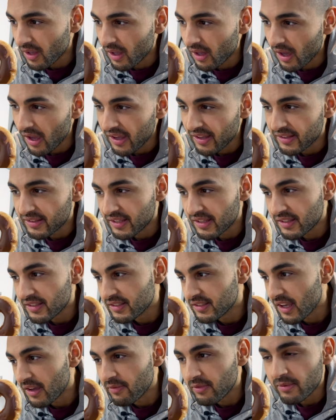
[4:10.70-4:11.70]

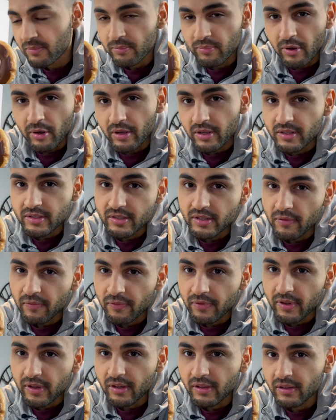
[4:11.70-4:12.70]
87 point
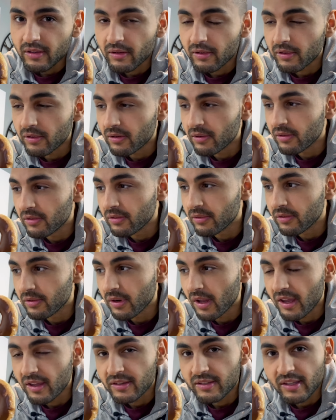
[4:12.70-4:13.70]
something, or
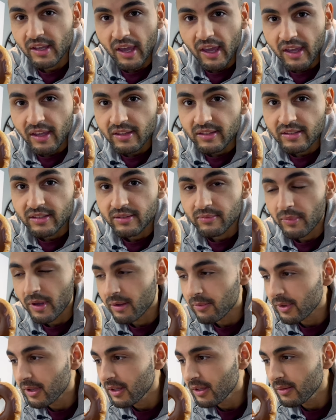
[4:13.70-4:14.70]
88
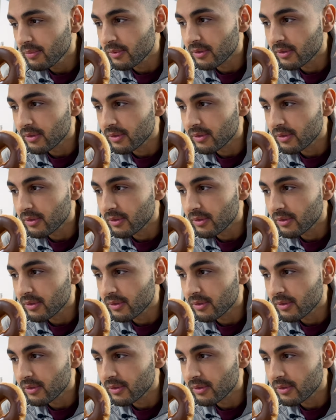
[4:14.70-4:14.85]
maybe,